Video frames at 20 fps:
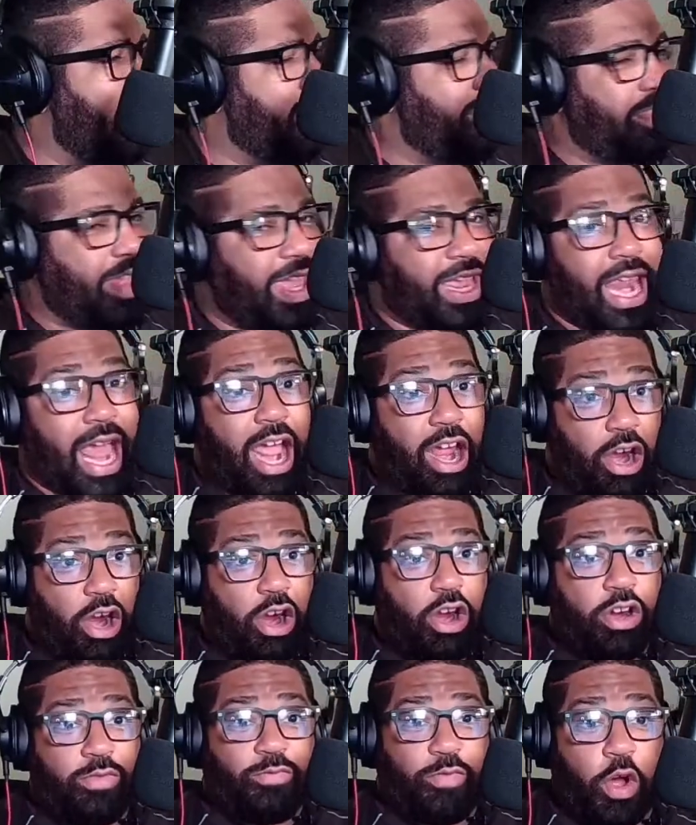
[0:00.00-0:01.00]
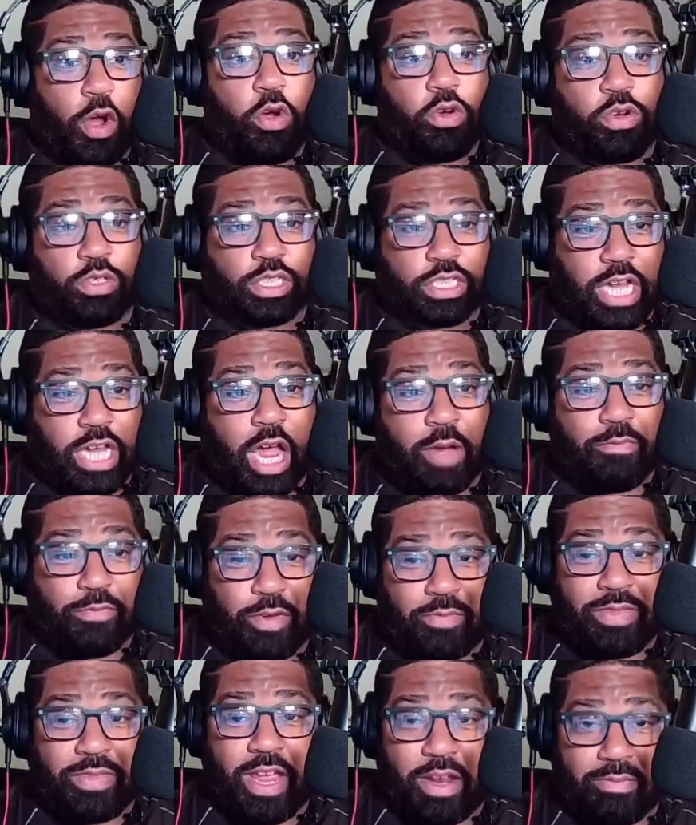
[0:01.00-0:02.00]
that I heard vocals come
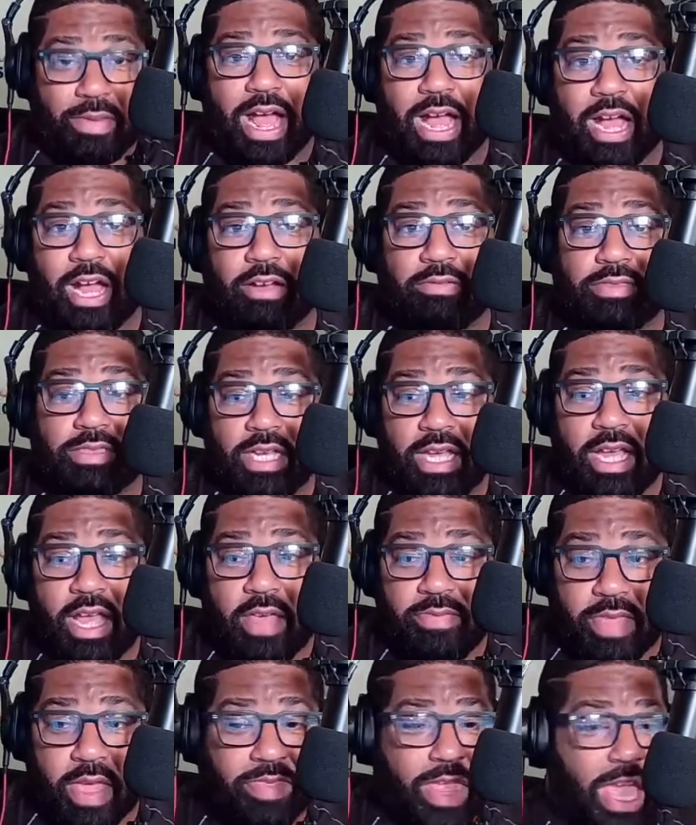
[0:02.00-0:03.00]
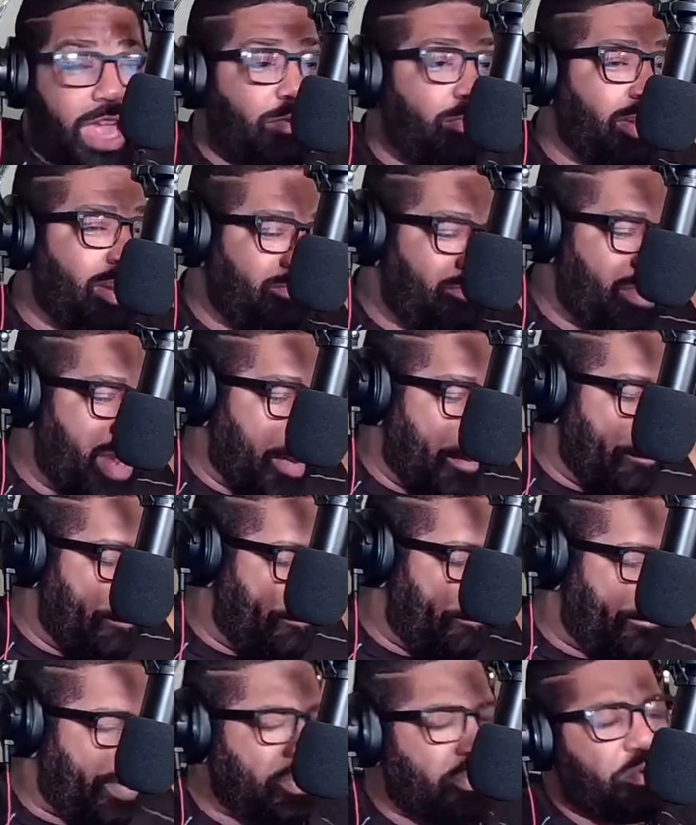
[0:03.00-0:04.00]
from their mouths that they would have been
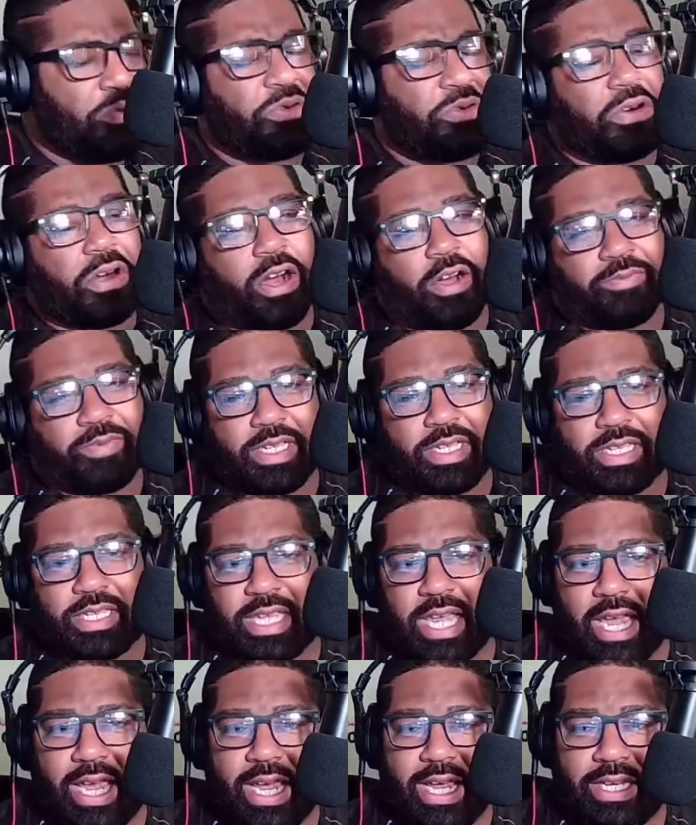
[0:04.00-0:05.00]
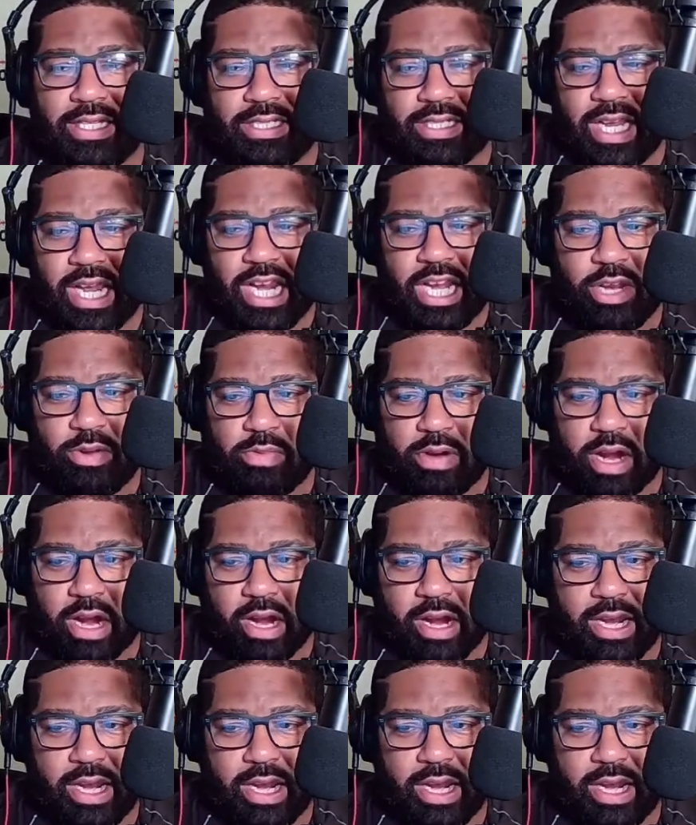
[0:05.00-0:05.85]
booed off the stage anywhere